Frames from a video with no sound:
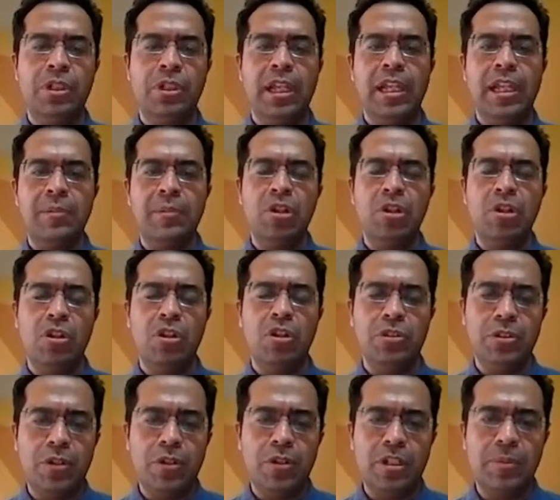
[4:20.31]
let me also
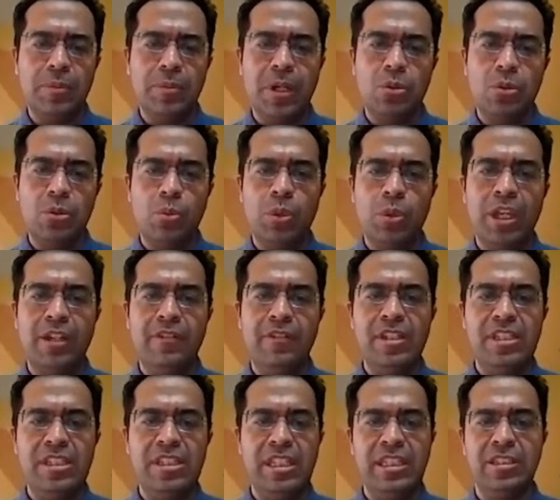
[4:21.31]
talk about where we
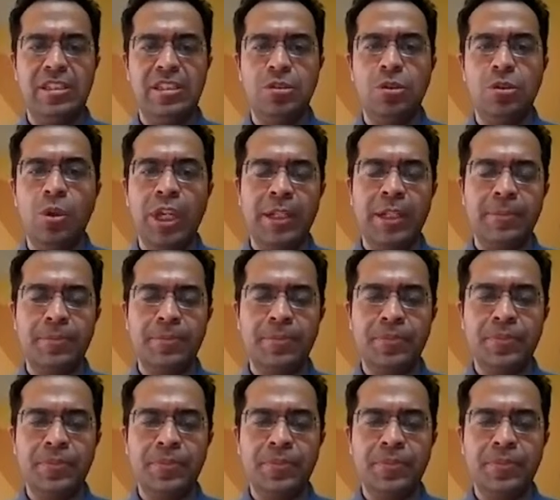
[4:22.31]
see this going.